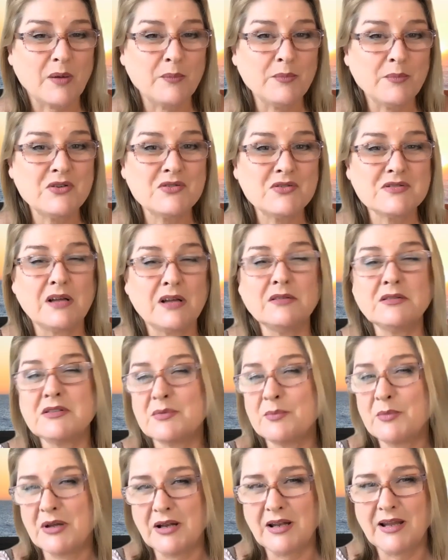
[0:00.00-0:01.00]
Because
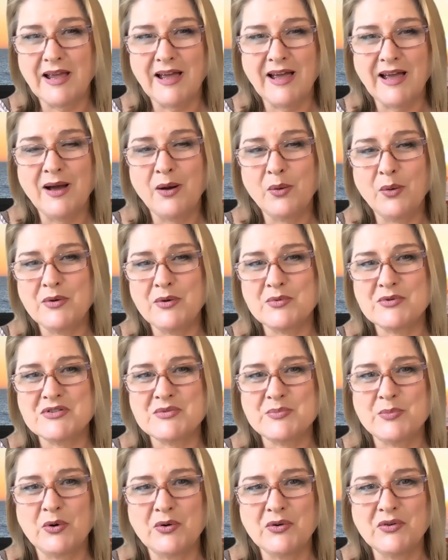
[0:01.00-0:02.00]
ultimately, how we
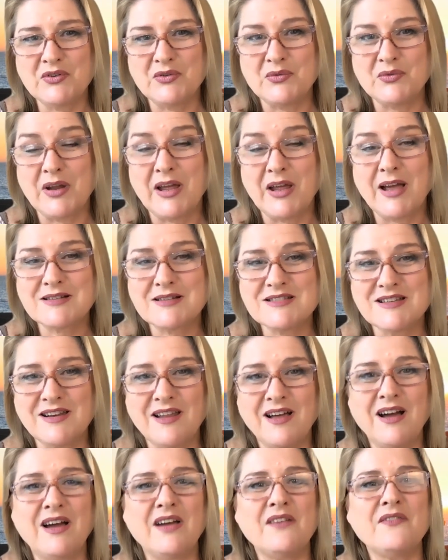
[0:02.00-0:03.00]
respond and react to
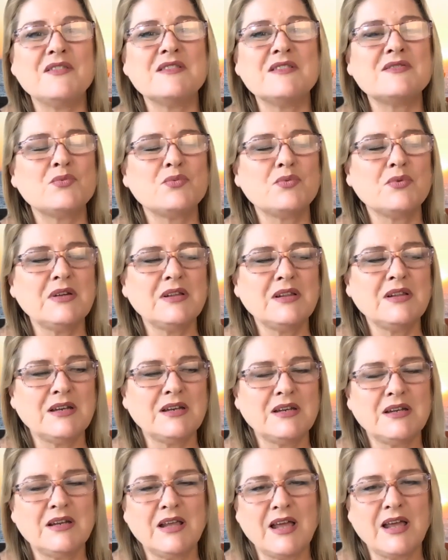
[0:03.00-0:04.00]
life is really
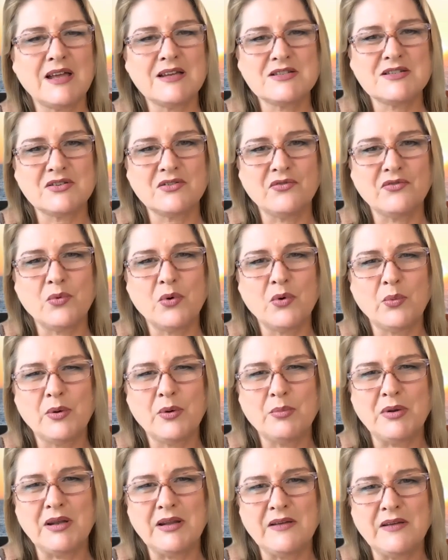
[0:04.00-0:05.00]
an indication of what we're
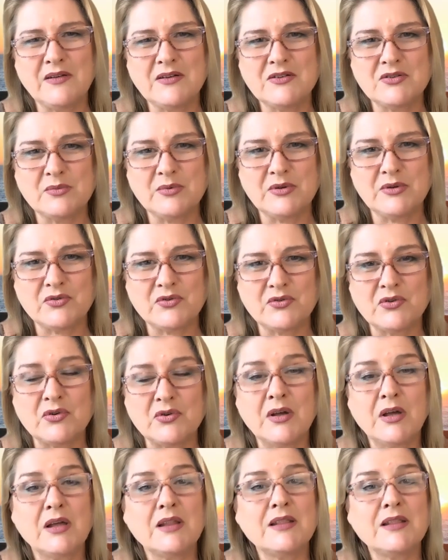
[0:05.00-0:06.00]
believing to be true.